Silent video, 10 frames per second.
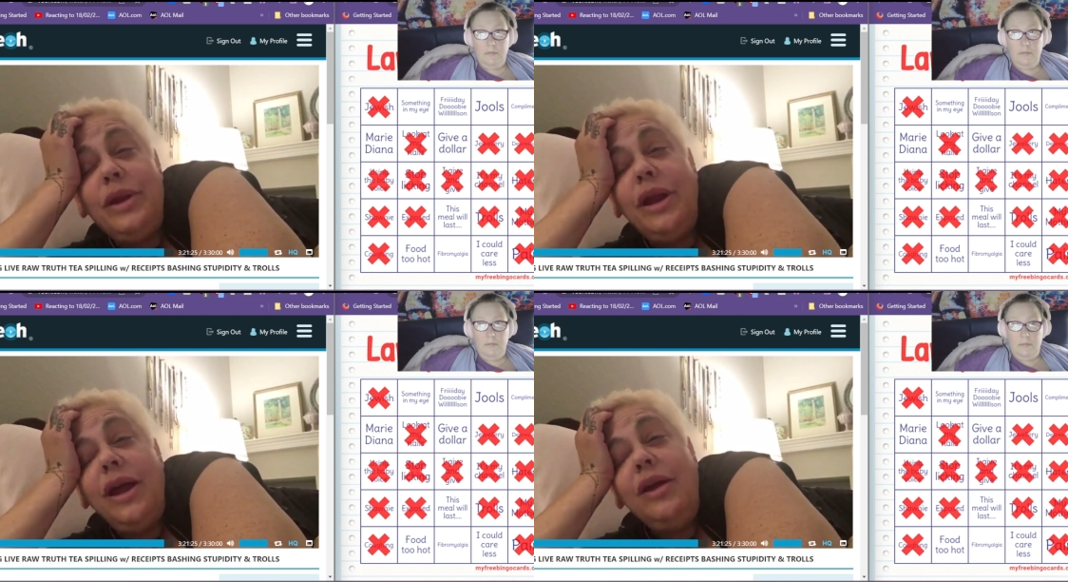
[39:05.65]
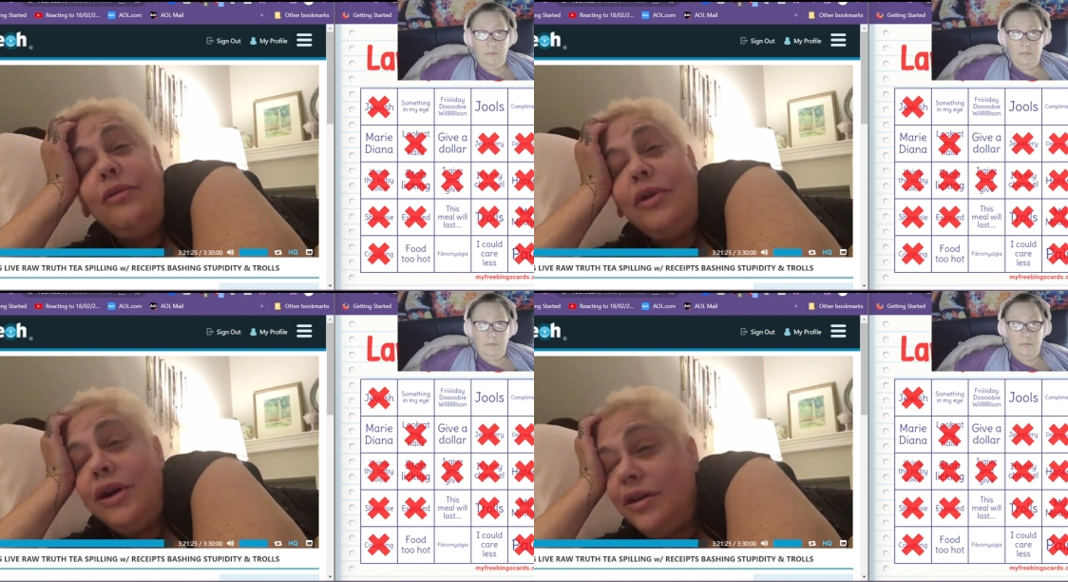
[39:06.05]
Speaker 1: but
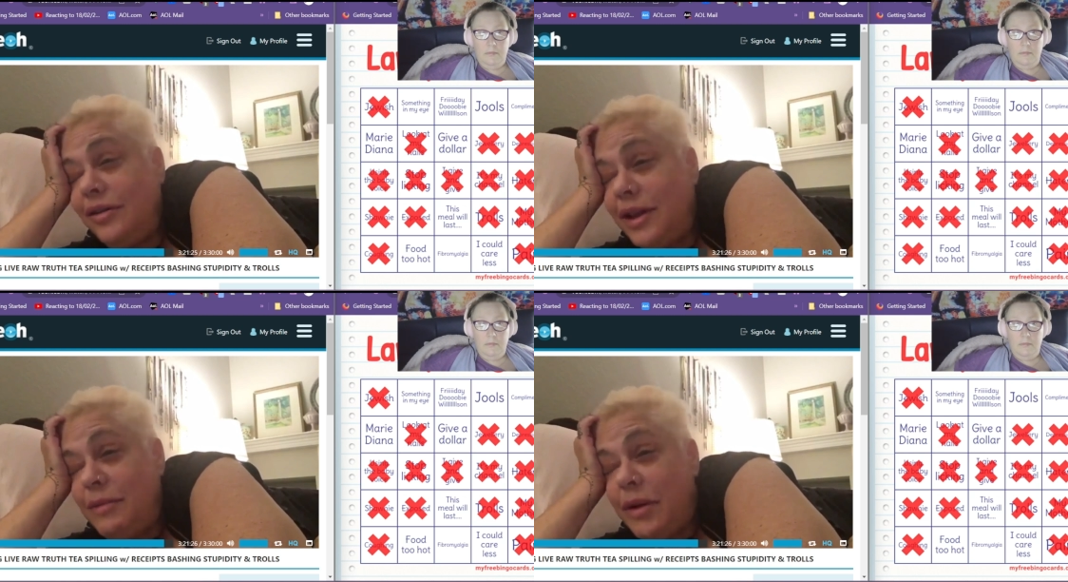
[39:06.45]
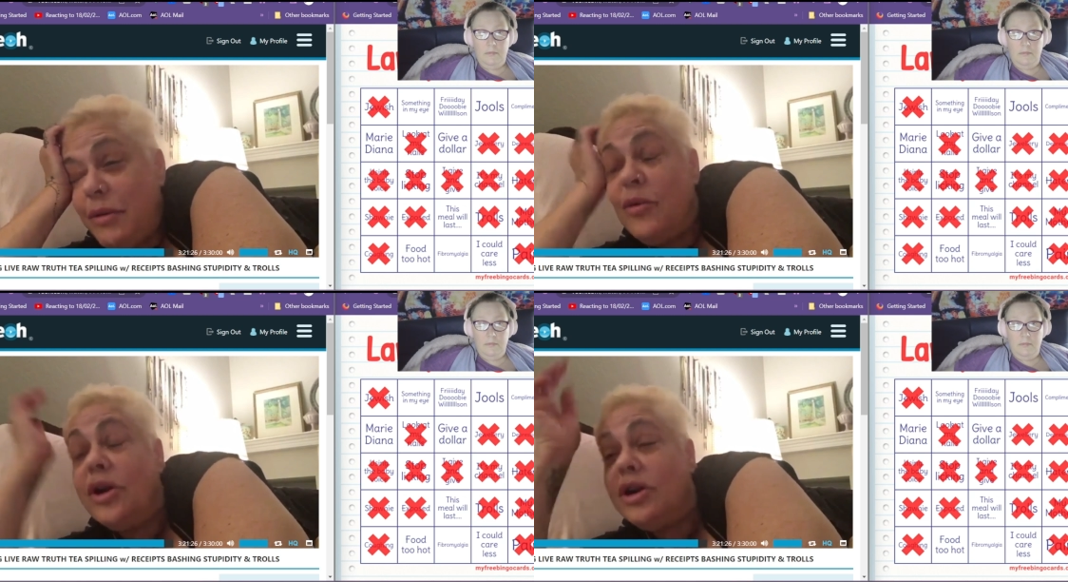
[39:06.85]
I want, like,
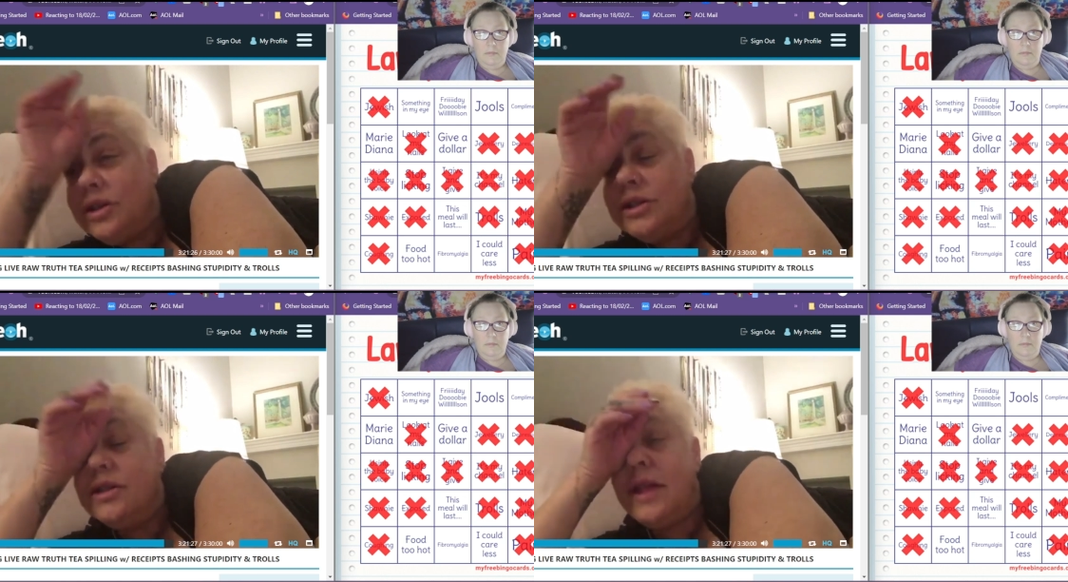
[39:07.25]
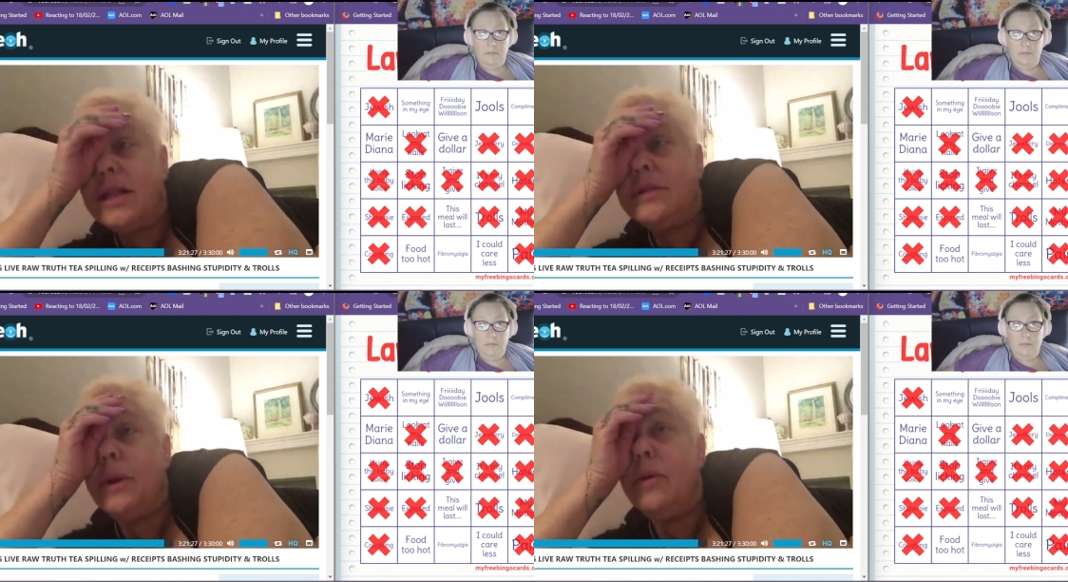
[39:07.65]
my worst,
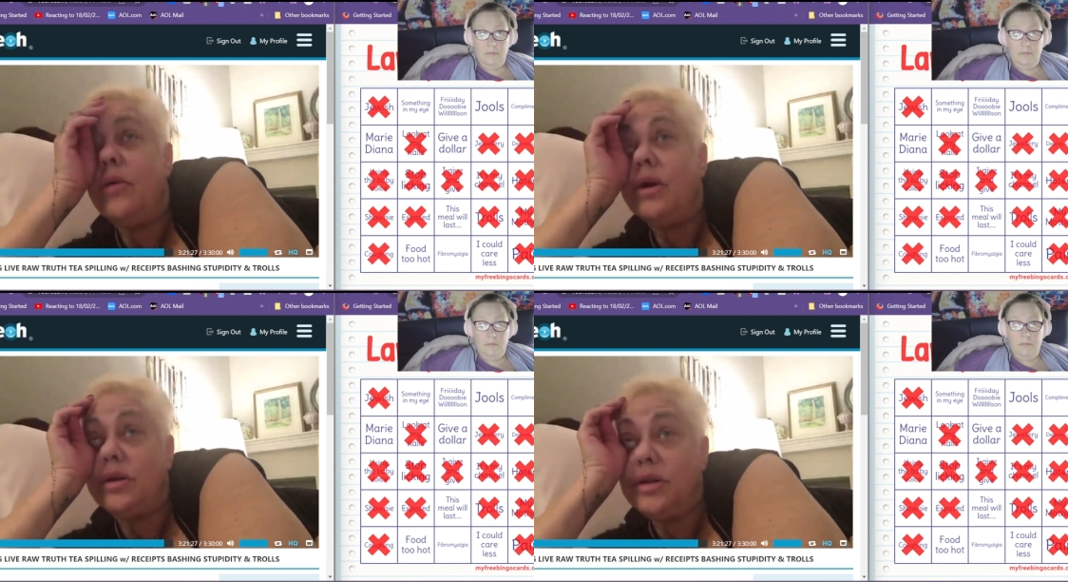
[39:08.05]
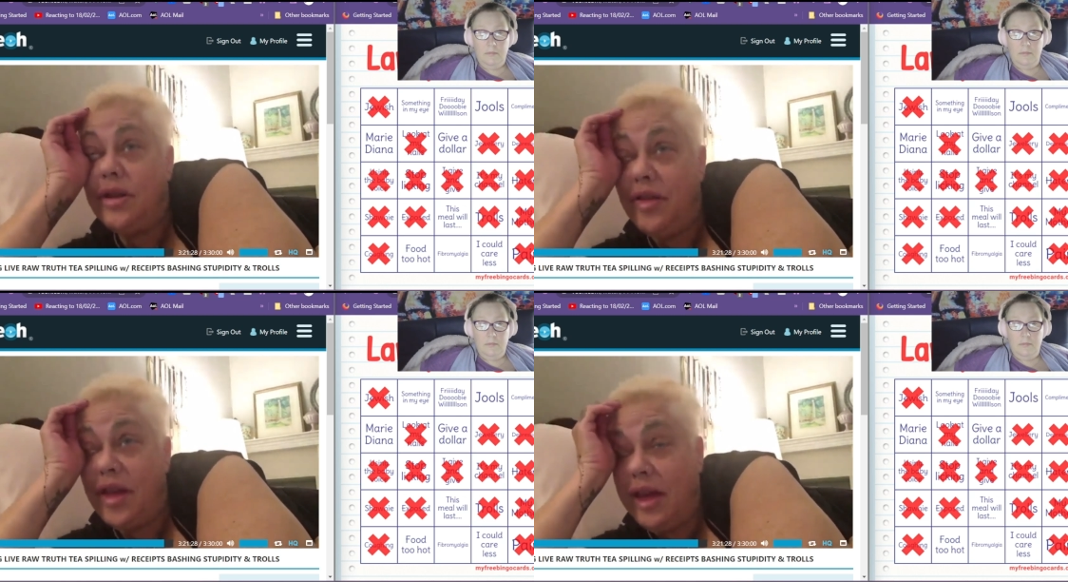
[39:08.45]
that's my
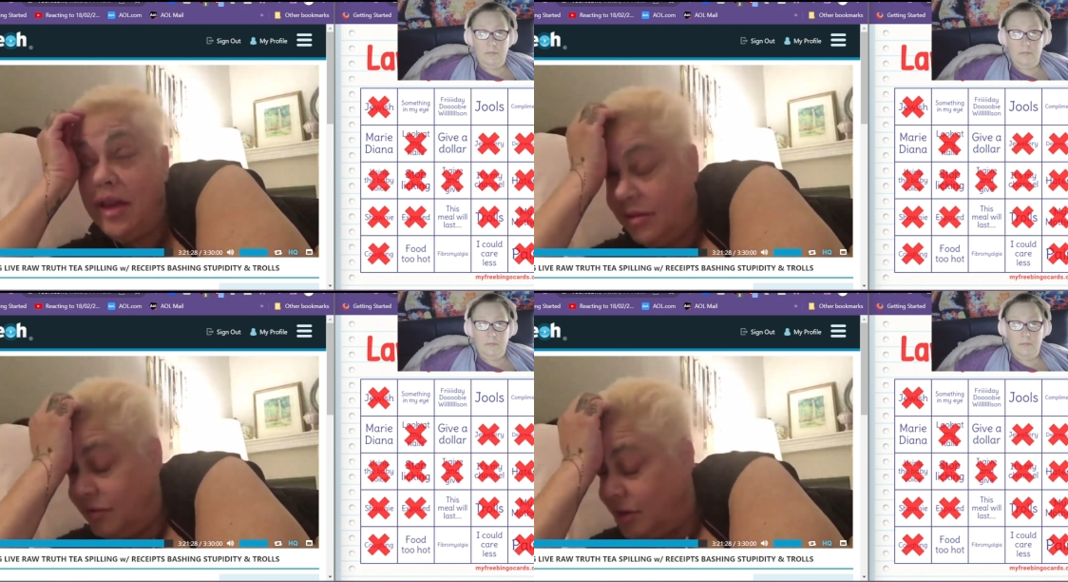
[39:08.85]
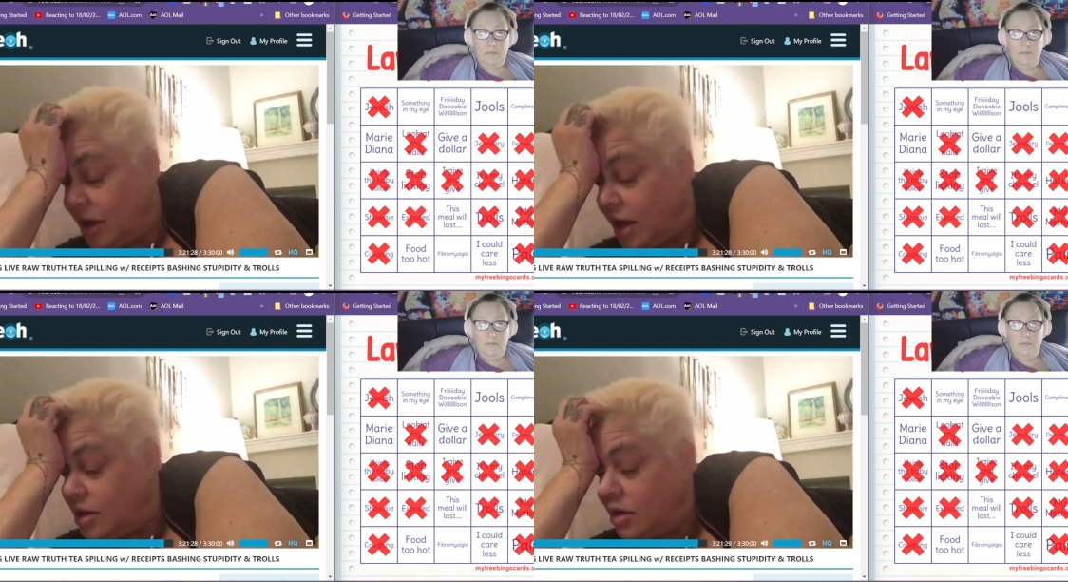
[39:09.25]
worst thing
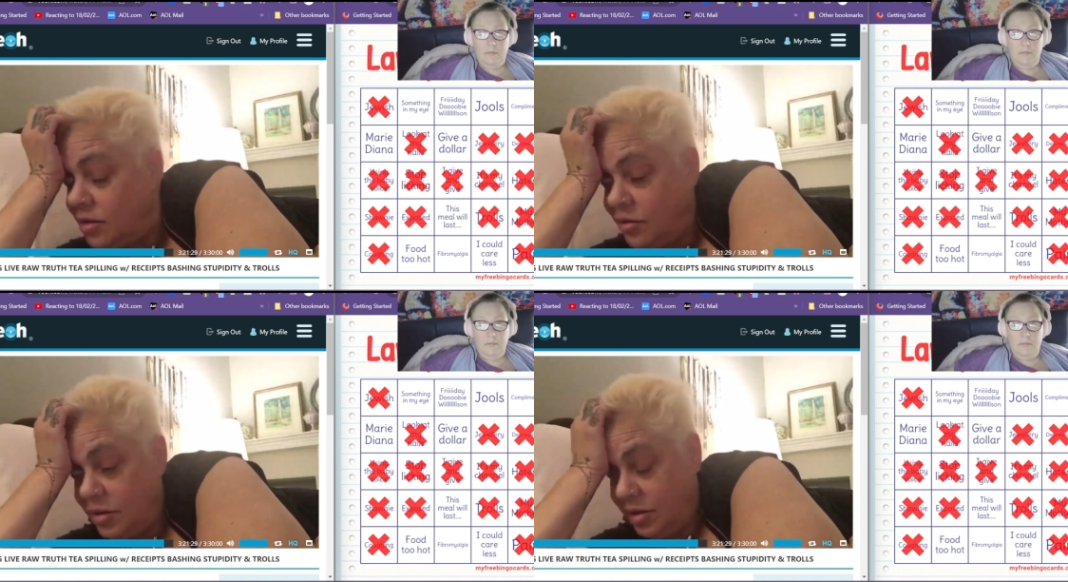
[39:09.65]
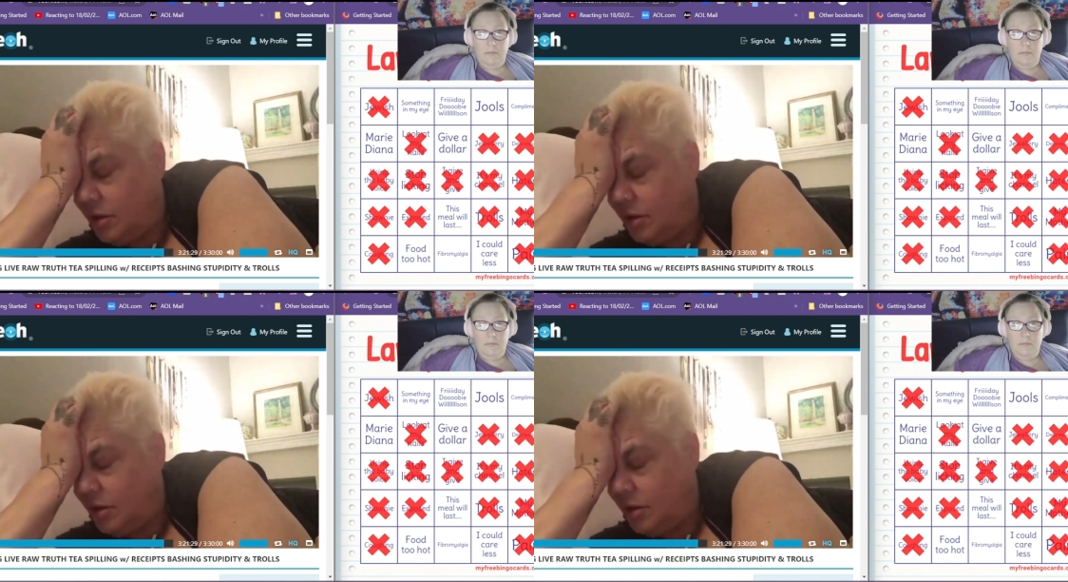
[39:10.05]
that I do